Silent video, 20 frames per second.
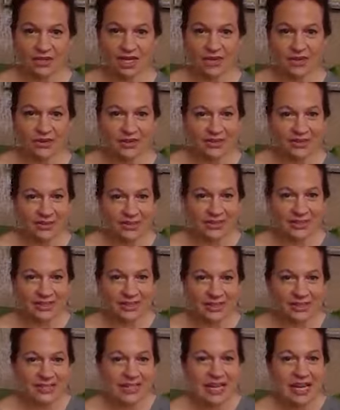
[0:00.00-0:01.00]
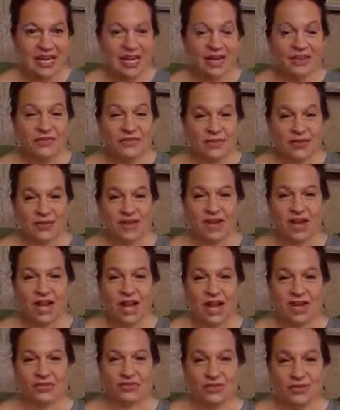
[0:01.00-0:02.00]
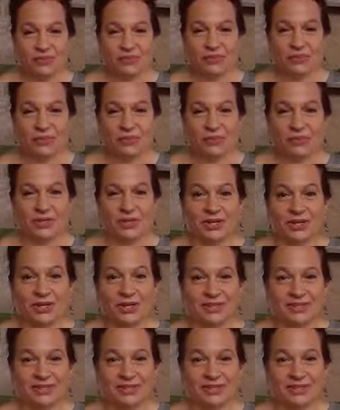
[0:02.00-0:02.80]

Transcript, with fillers: to a very high dream interpreter